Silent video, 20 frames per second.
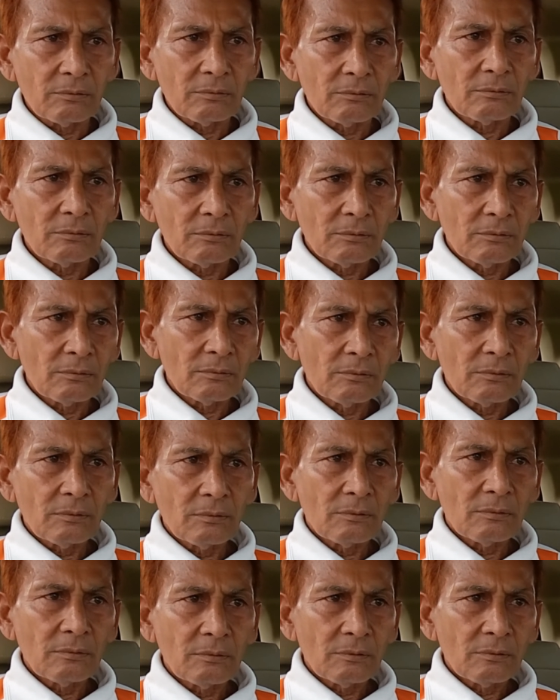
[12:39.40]
Test of a
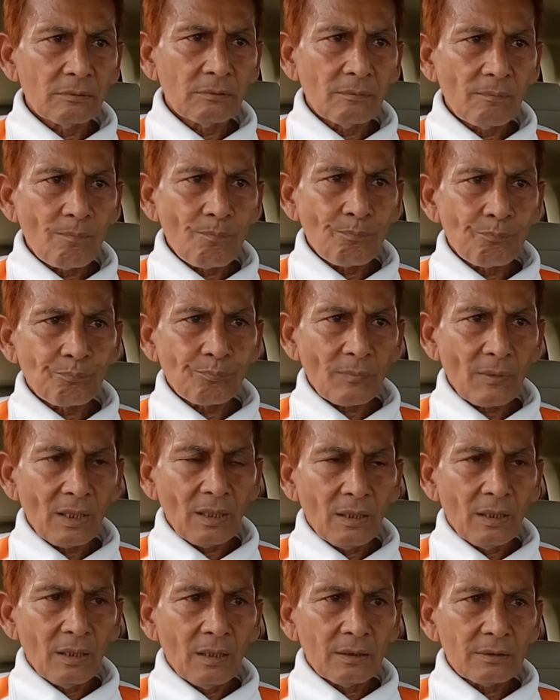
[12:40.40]
man he is fighting
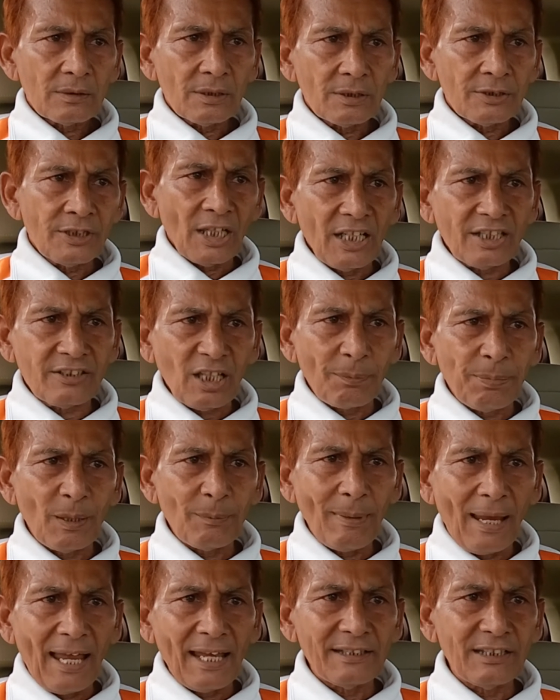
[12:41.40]
next.
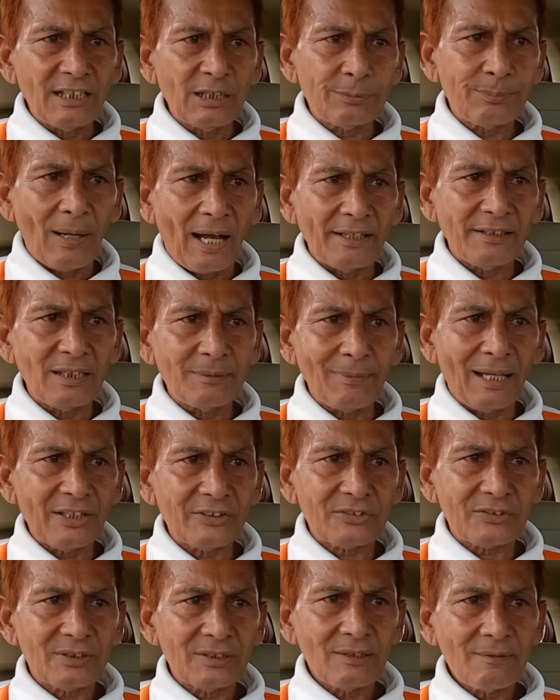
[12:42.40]
The greed that he
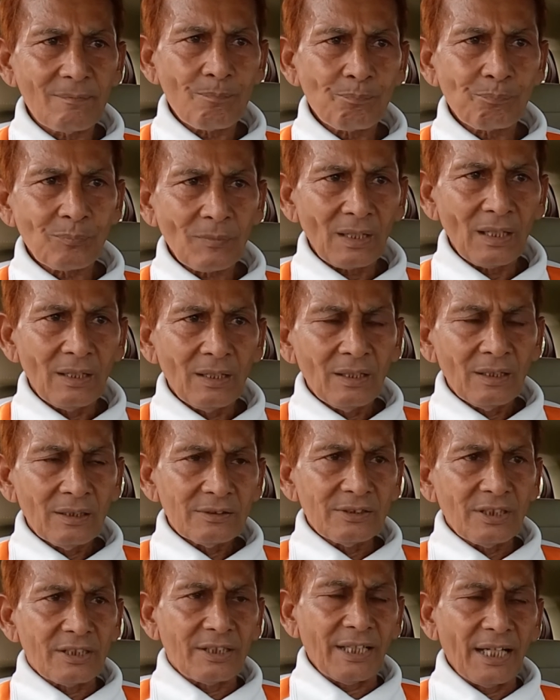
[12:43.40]
daily sows,
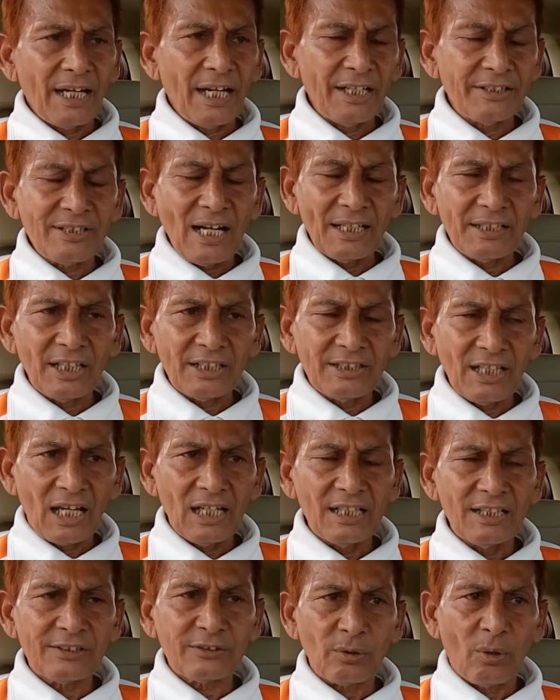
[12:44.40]
the way
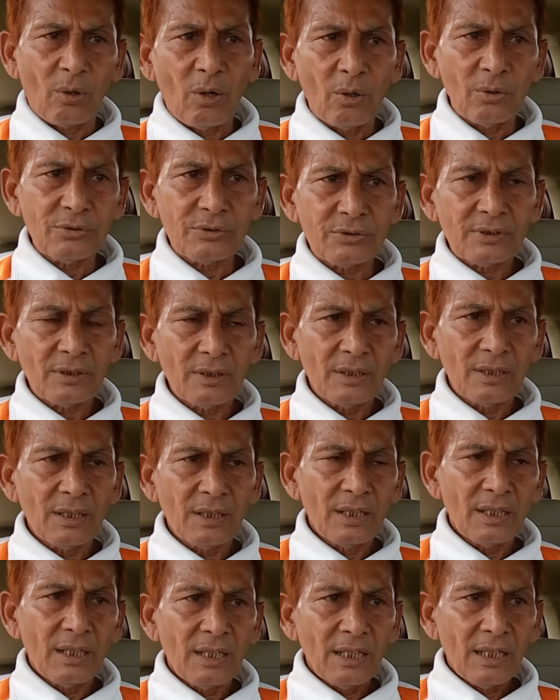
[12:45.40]
he stands on his
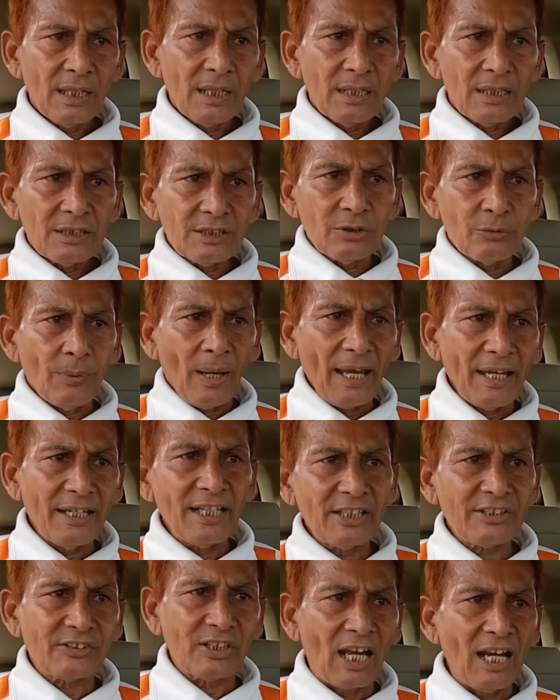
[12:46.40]
feet and
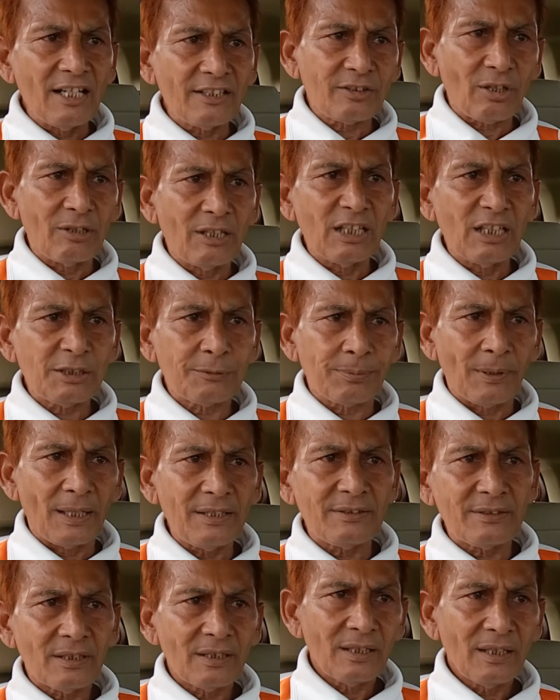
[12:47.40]
takes numerous
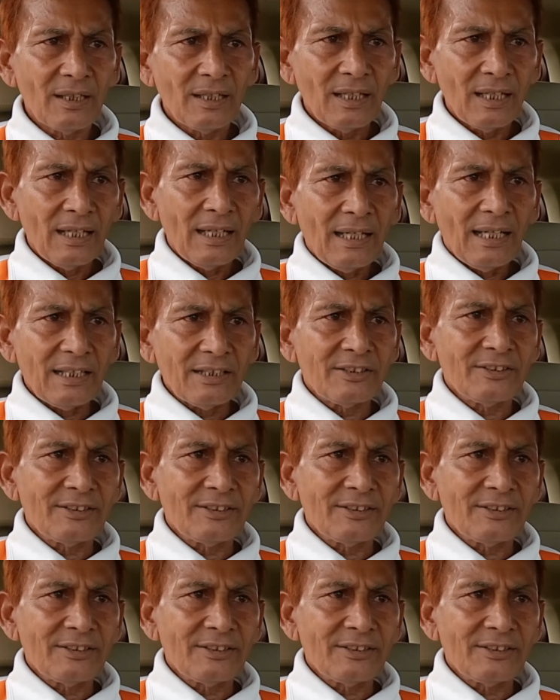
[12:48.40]
bumps and blows.